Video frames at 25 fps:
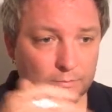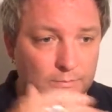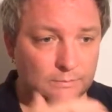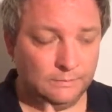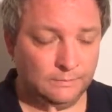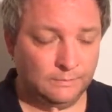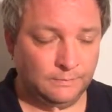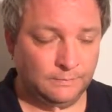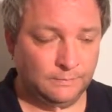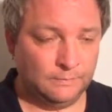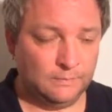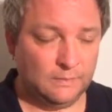
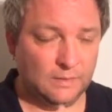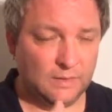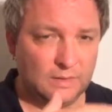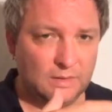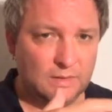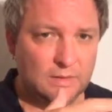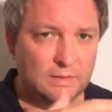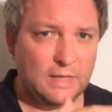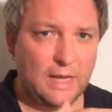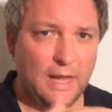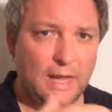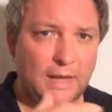
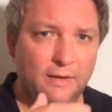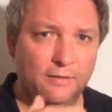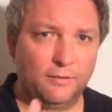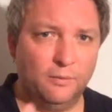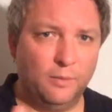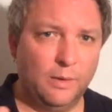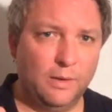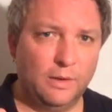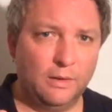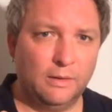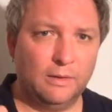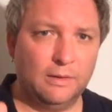It's kind of
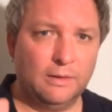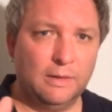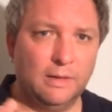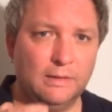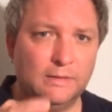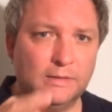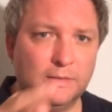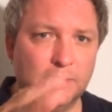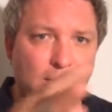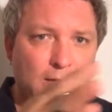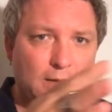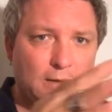weird.
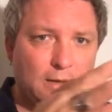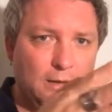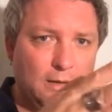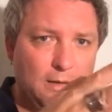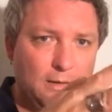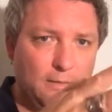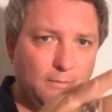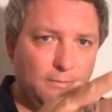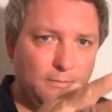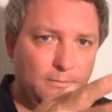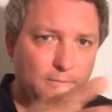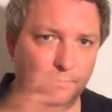It's like
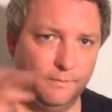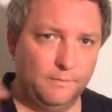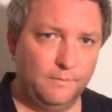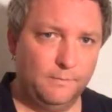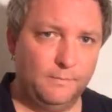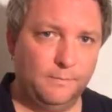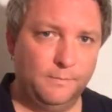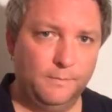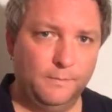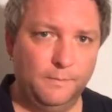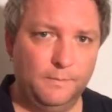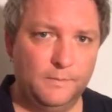
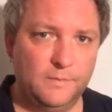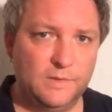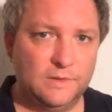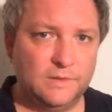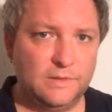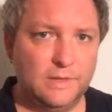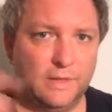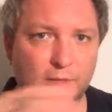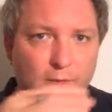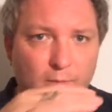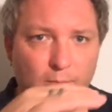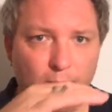
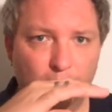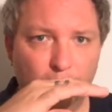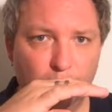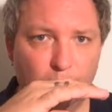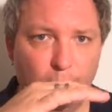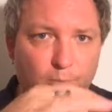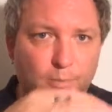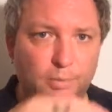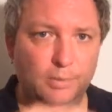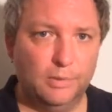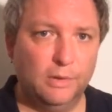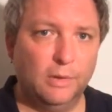just like a
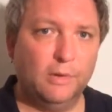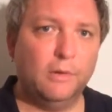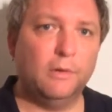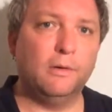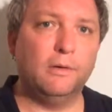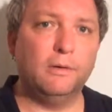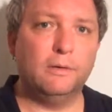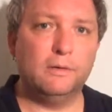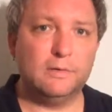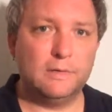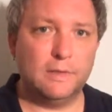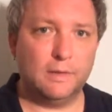
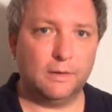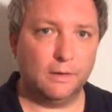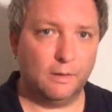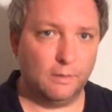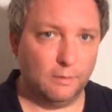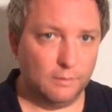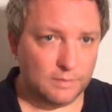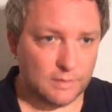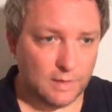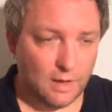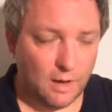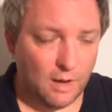blur as it
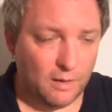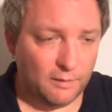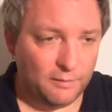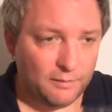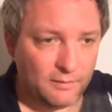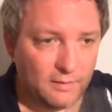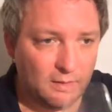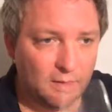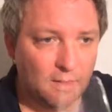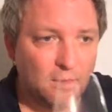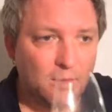goes off.